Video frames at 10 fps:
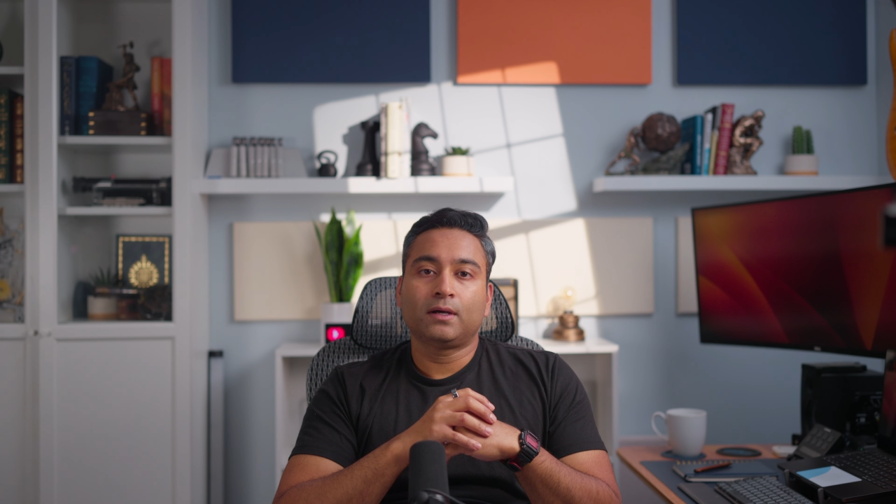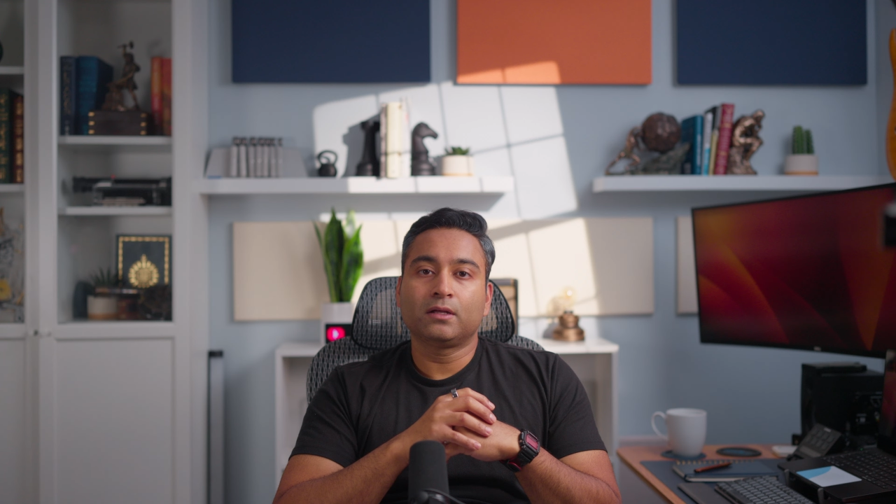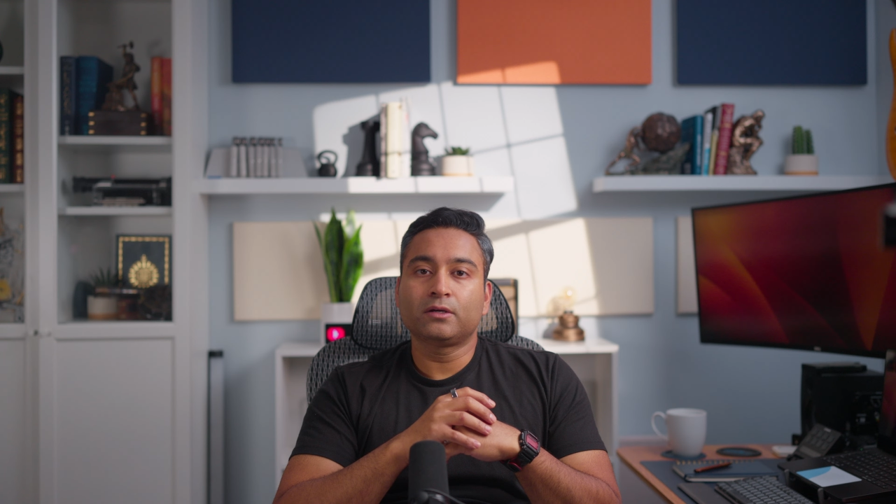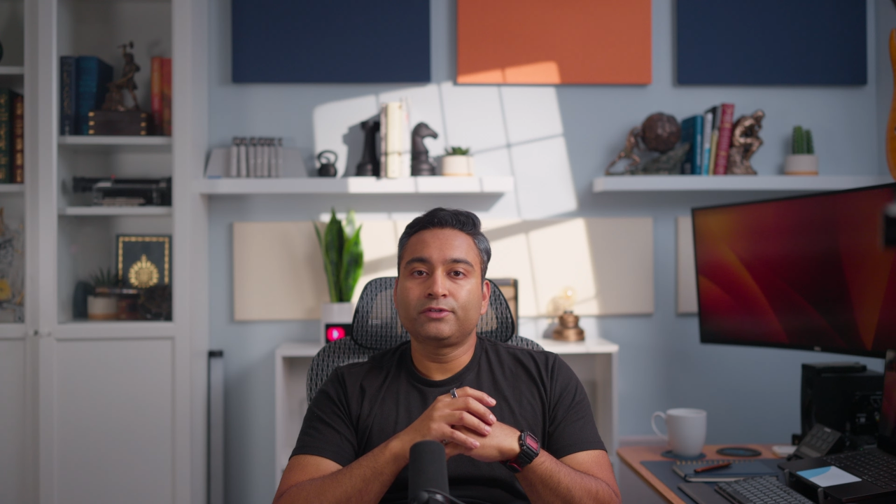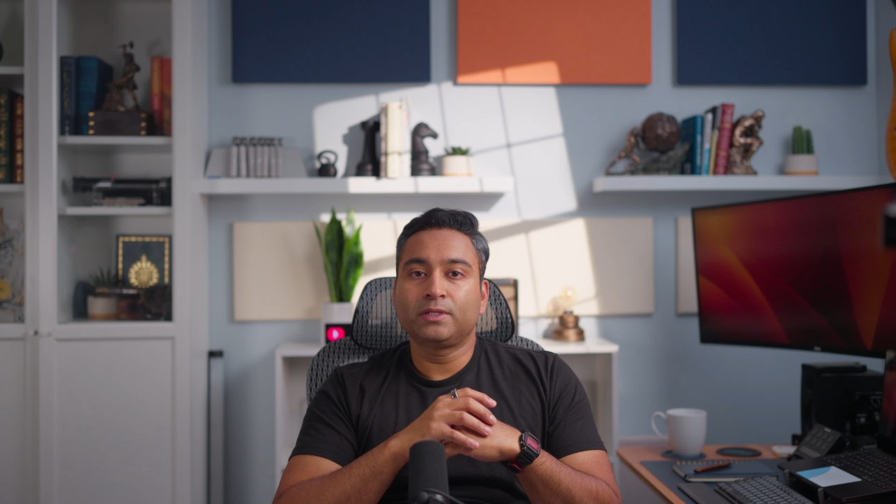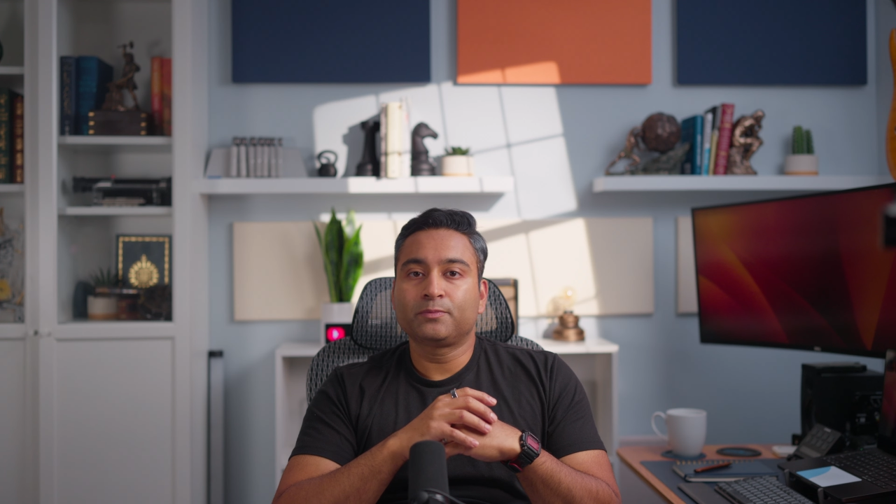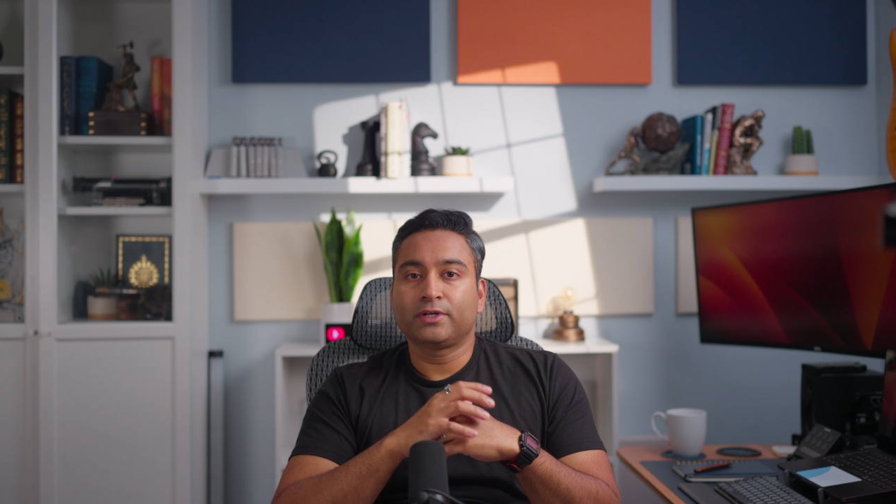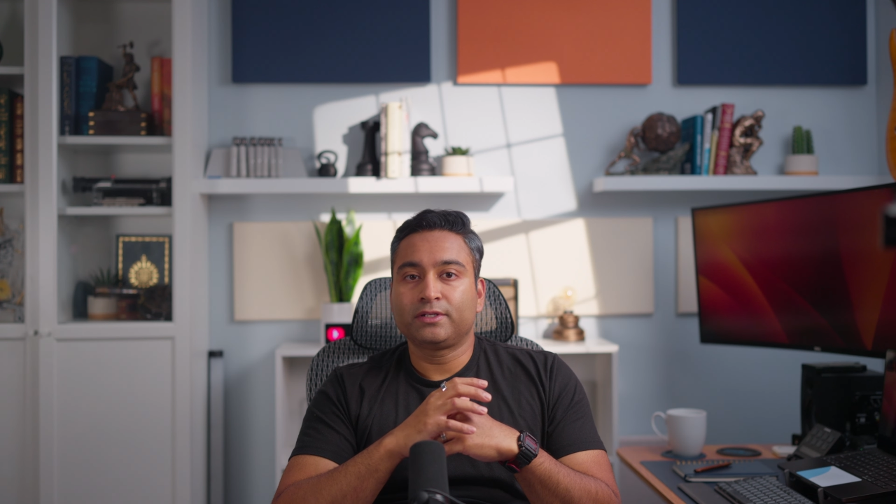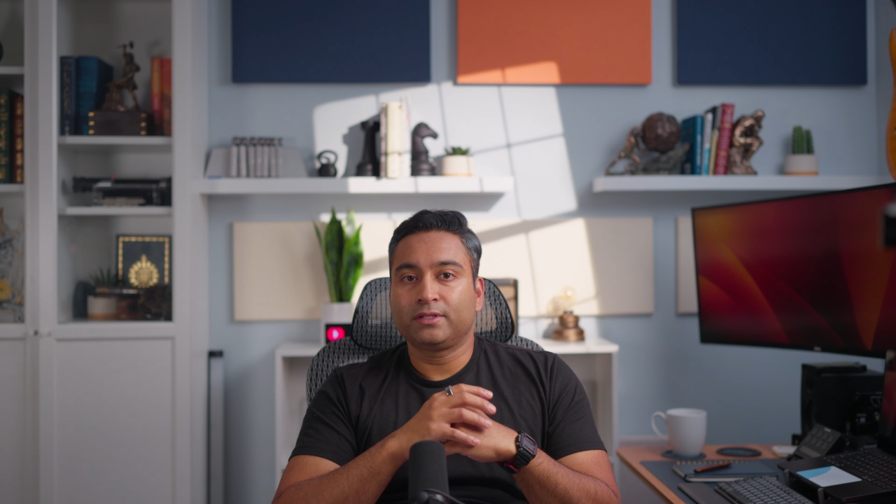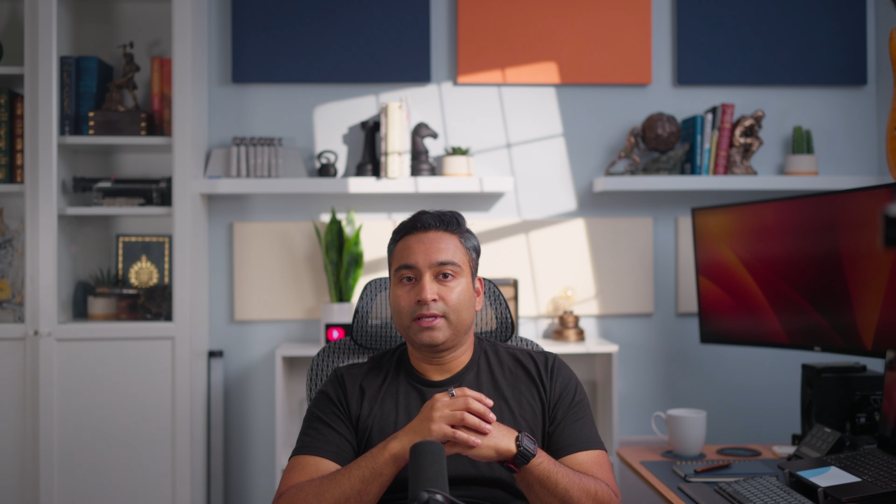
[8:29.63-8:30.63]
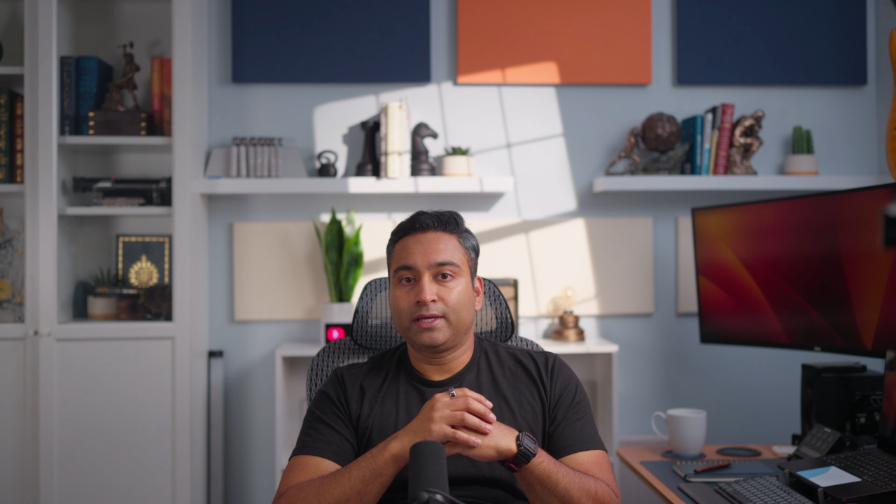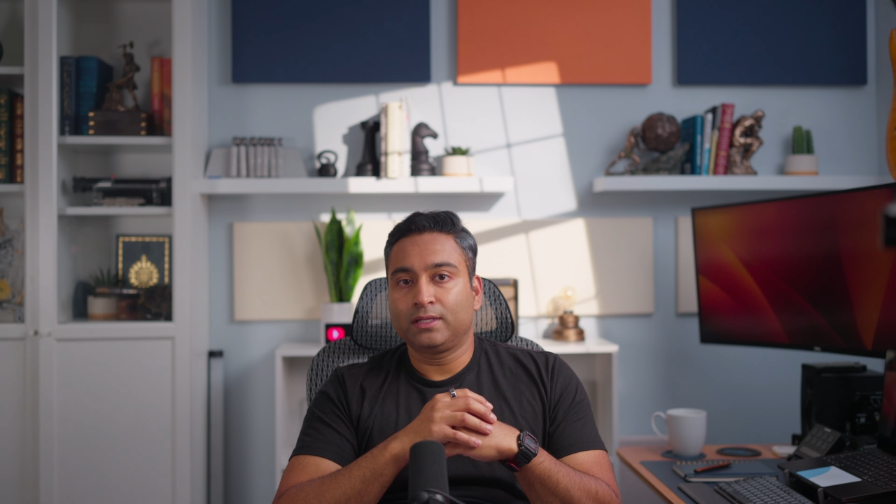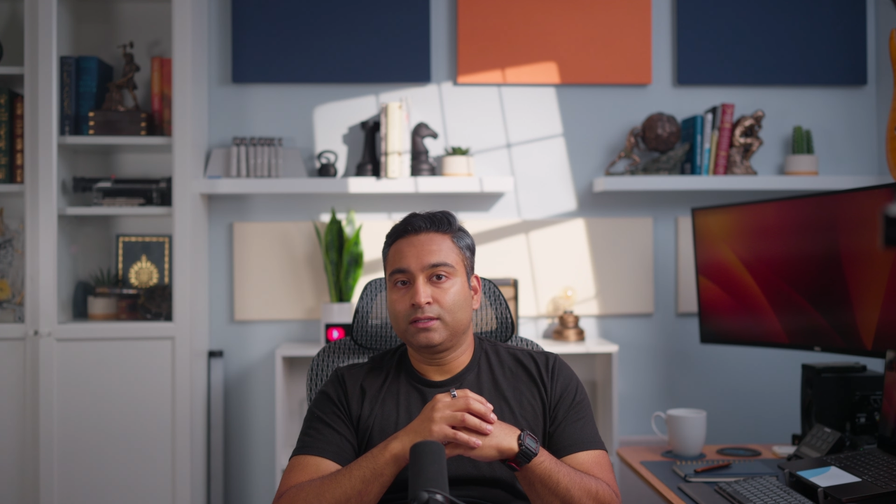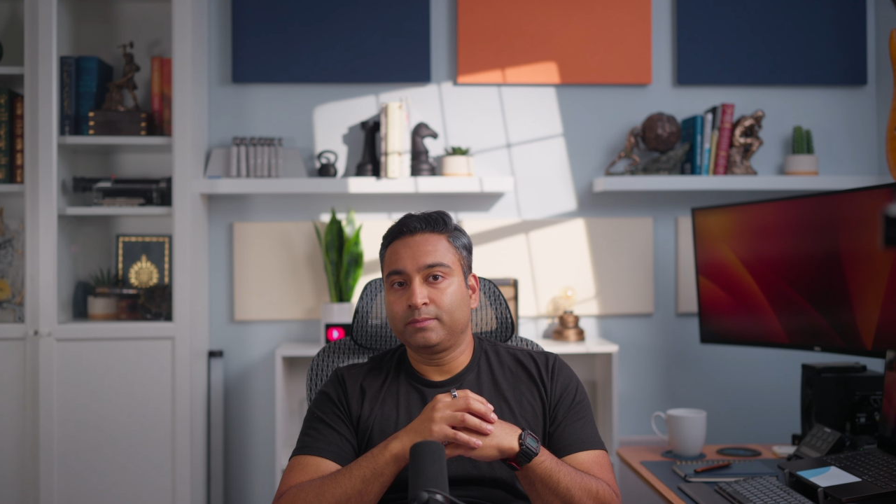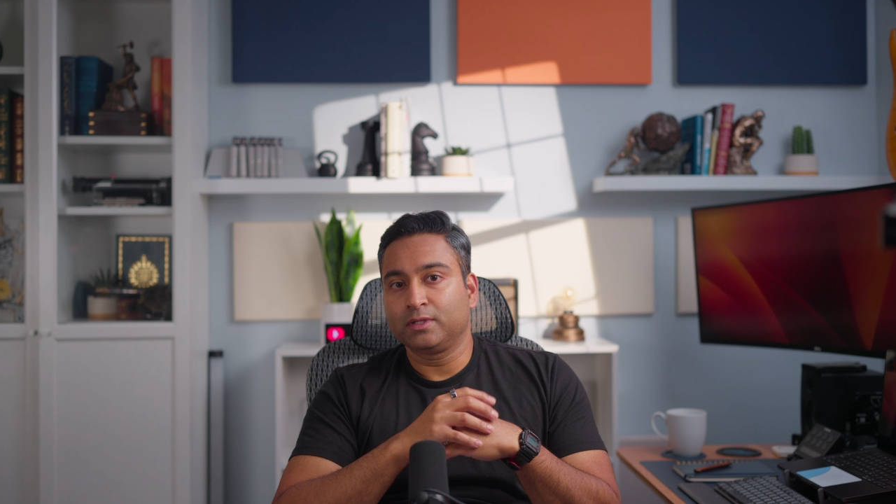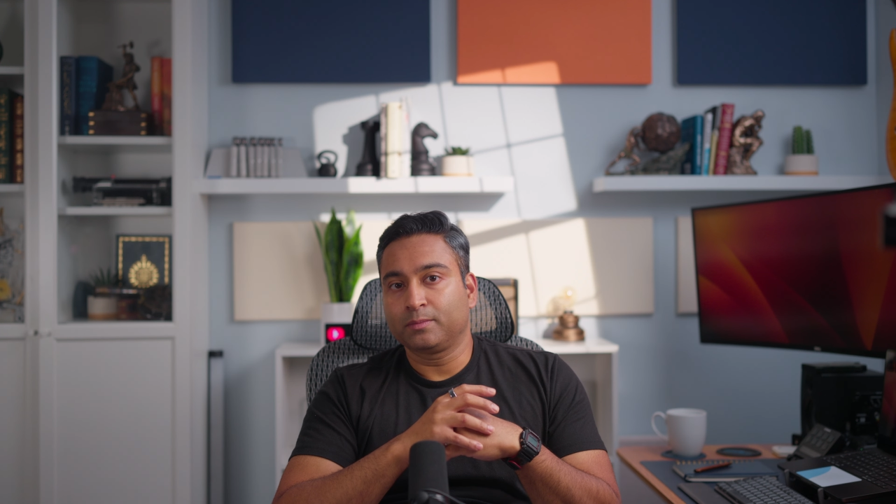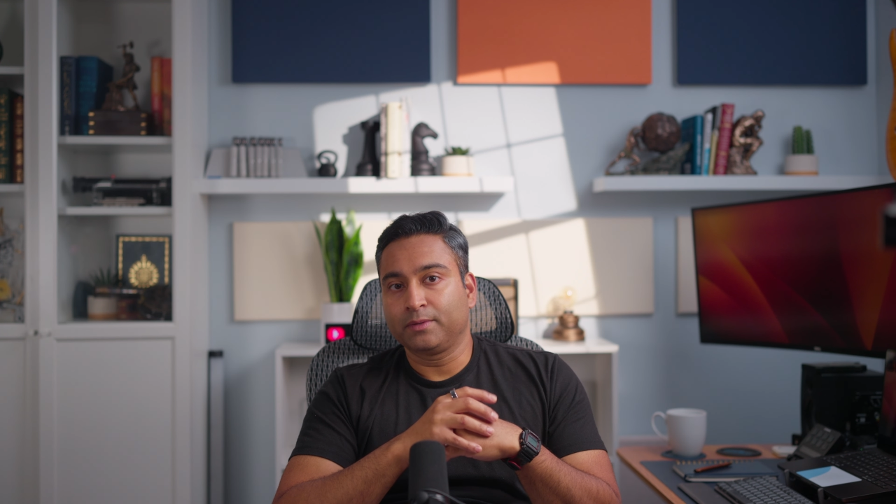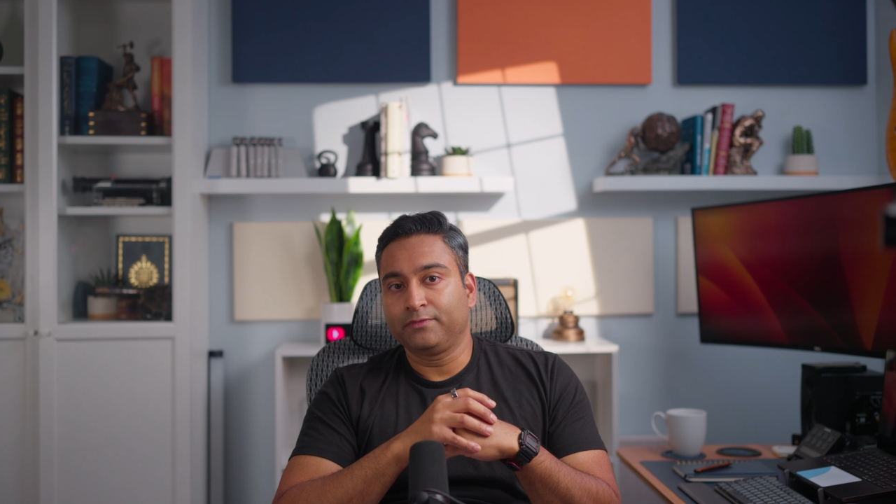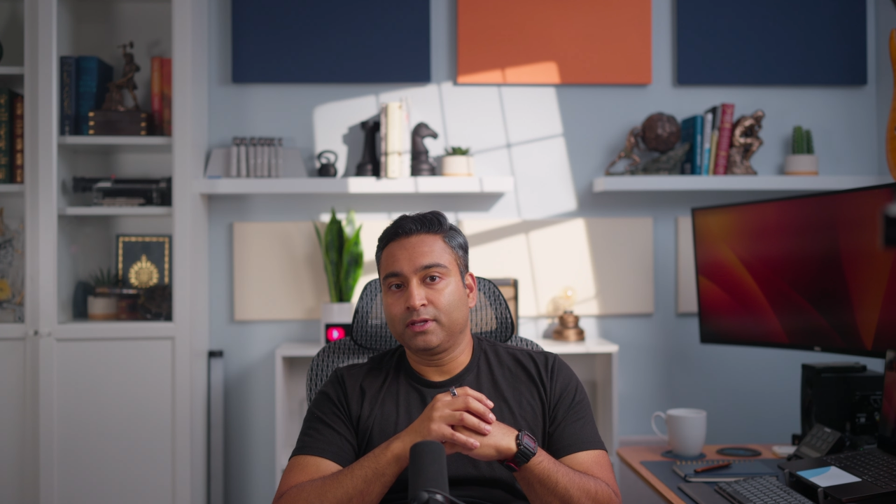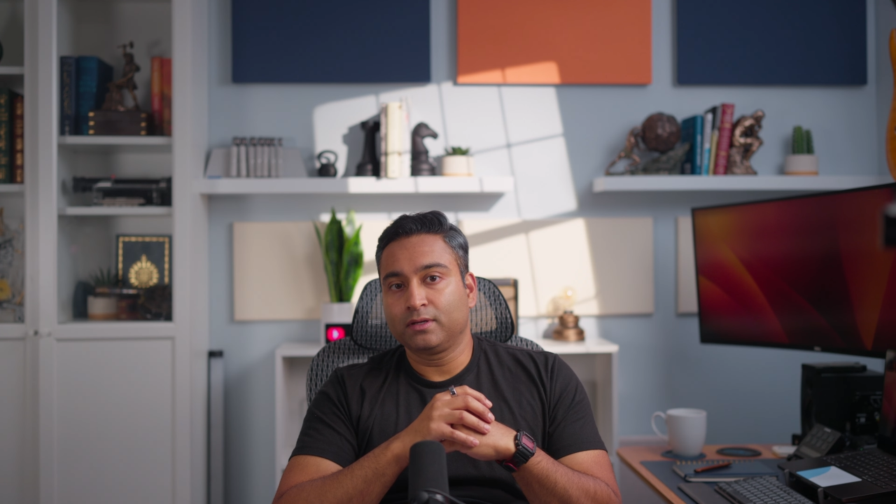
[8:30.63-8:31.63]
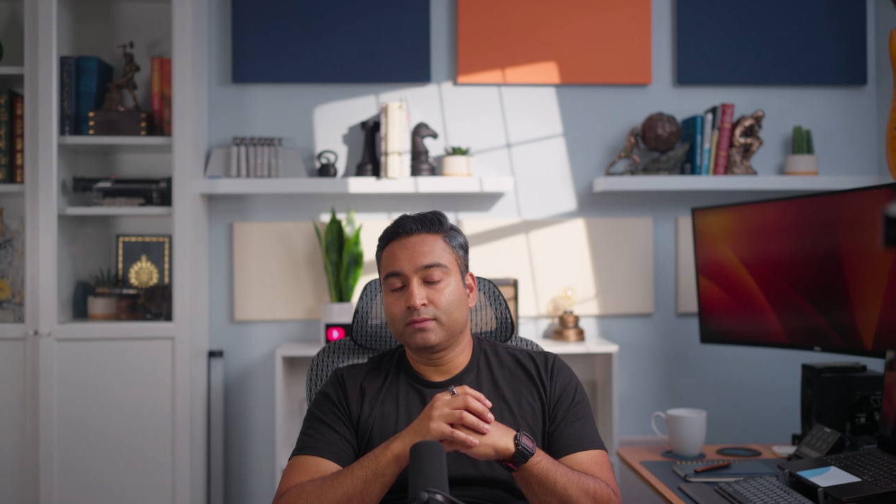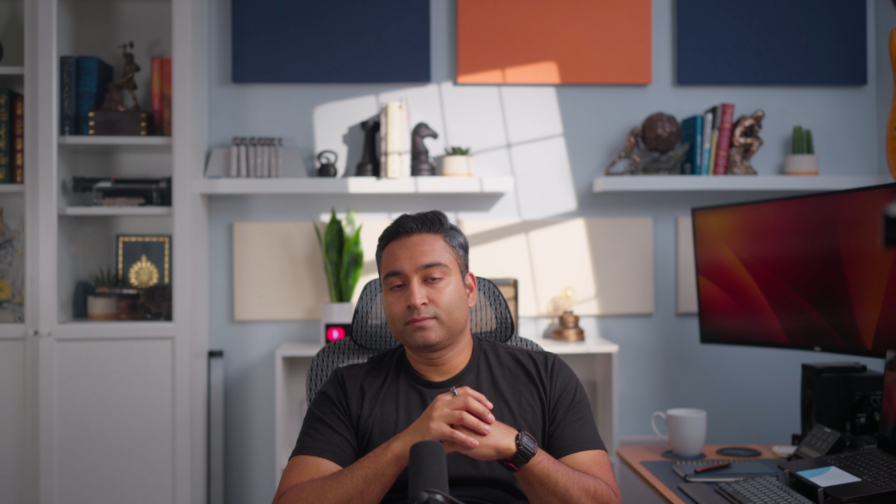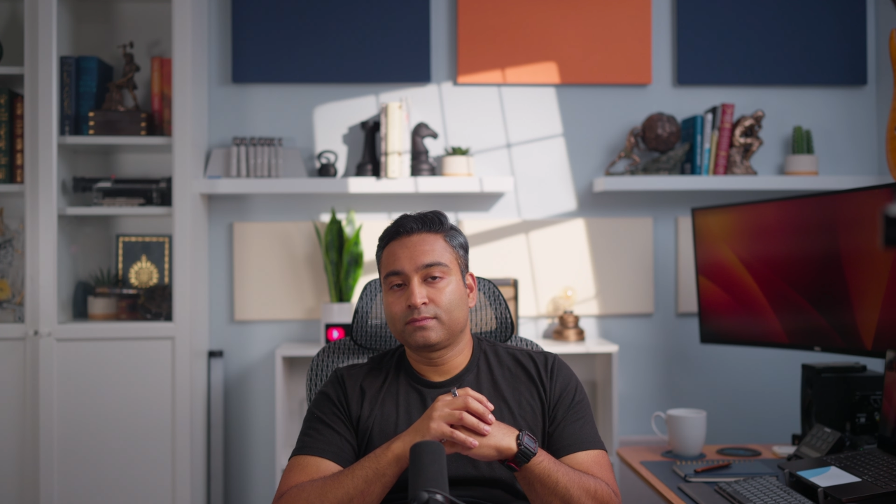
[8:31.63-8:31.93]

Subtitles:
I'll go deeper into that in the meal prep video.